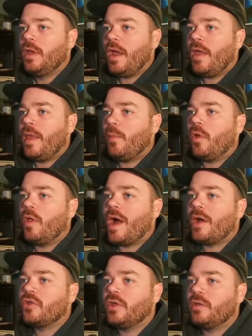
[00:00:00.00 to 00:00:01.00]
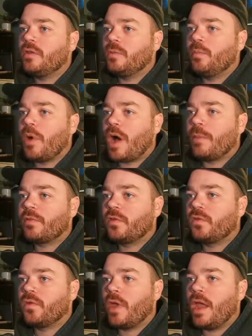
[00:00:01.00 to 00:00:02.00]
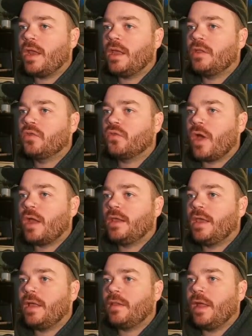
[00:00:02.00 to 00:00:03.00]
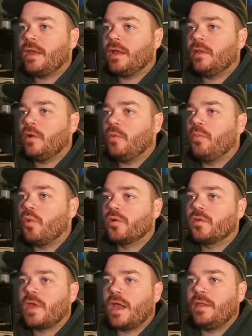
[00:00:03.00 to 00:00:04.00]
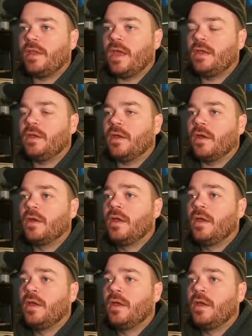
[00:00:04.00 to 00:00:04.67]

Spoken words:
and then we'll actually pop straight and try to get like a little board slide at the end here.